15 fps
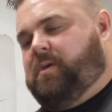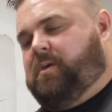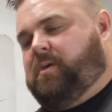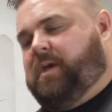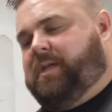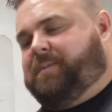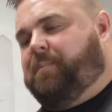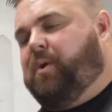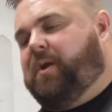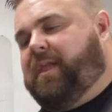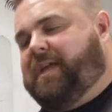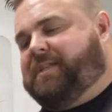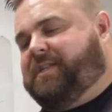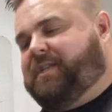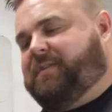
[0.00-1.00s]
It's more or
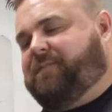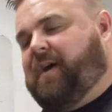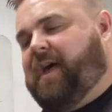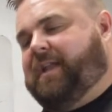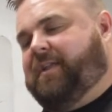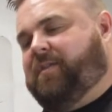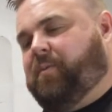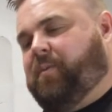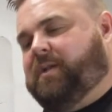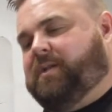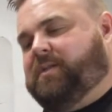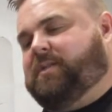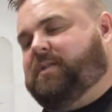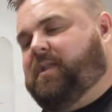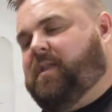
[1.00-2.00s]
less just finding the
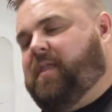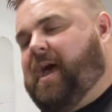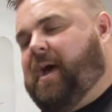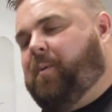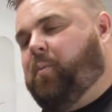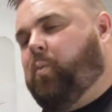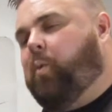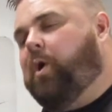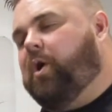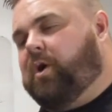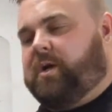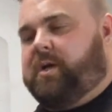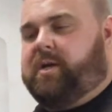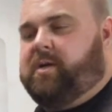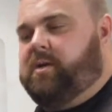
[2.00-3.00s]
ones that
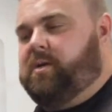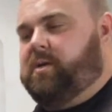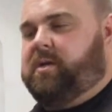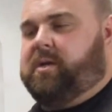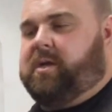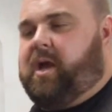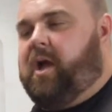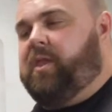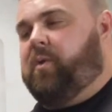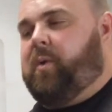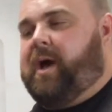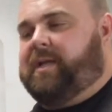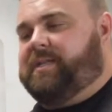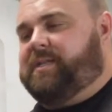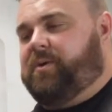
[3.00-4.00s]
work
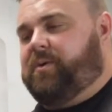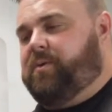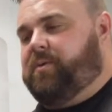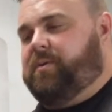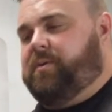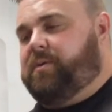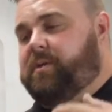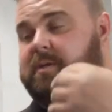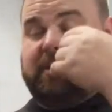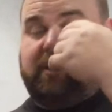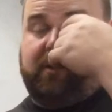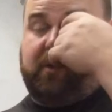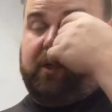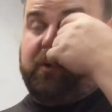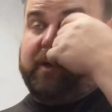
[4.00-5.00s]
color-wise. So
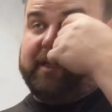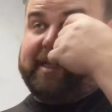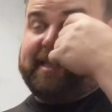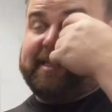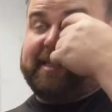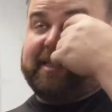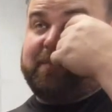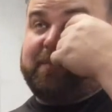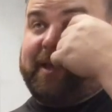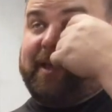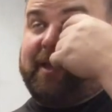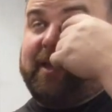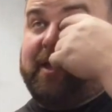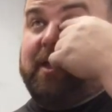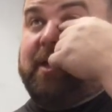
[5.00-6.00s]
you can test this
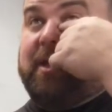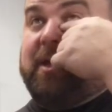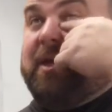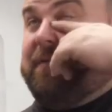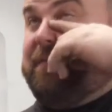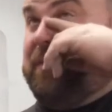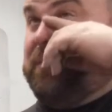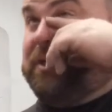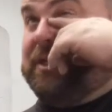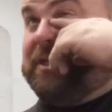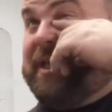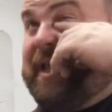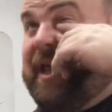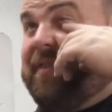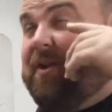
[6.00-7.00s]
by, if you
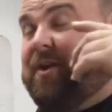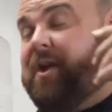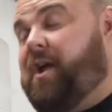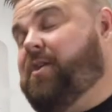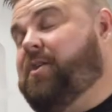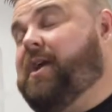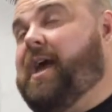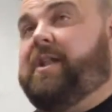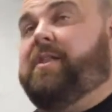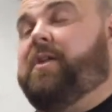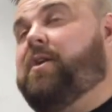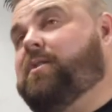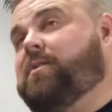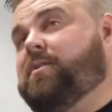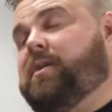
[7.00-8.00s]
just get their color
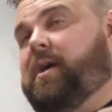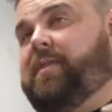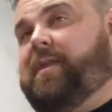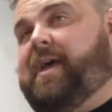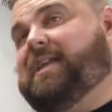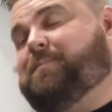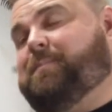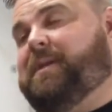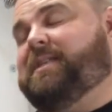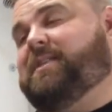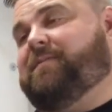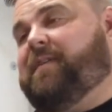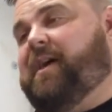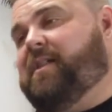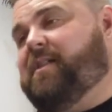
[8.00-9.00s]
catalog that has pieces
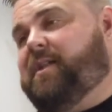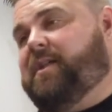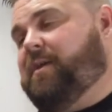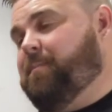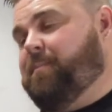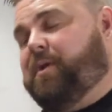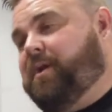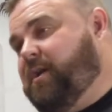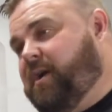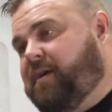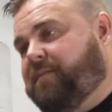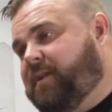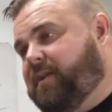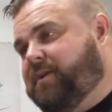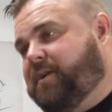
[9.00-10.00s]
of vinyl in it, you can put it in your
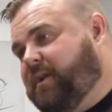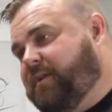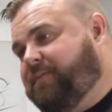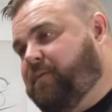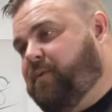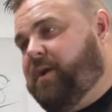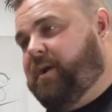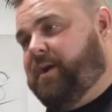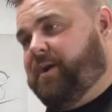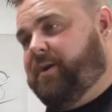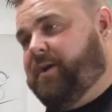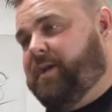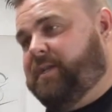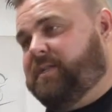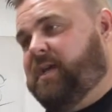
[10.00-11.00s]
oven and turn it to 400
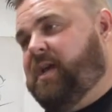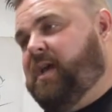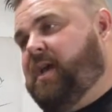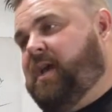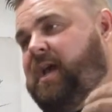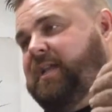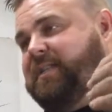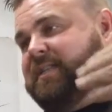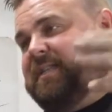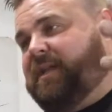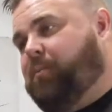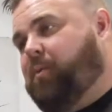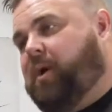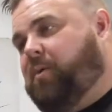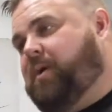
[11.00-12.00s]
degrees and see
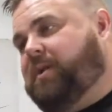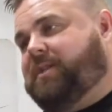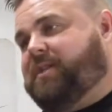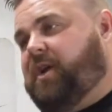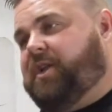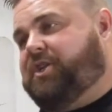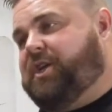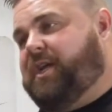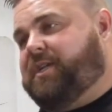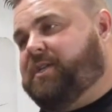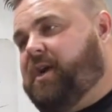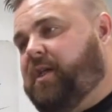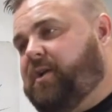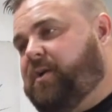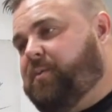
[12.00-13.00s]
what ones start to change
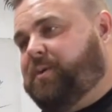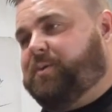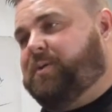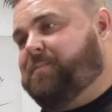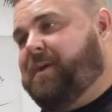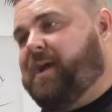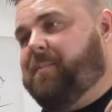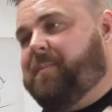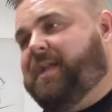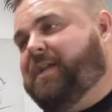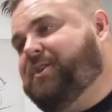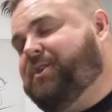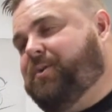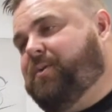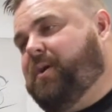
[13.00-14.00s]
color and which ones become an
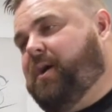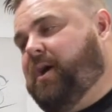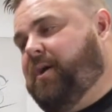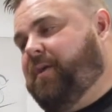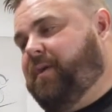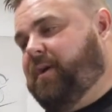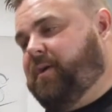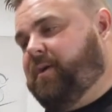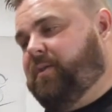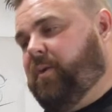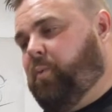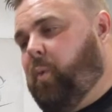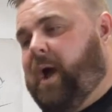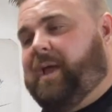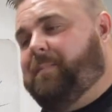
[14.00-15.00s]
issue.
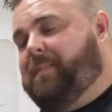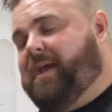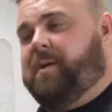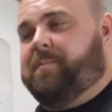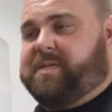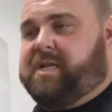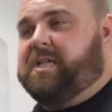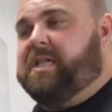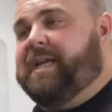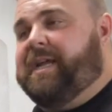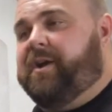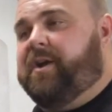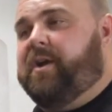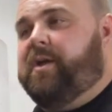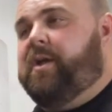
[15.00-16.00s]
The white becomes clear,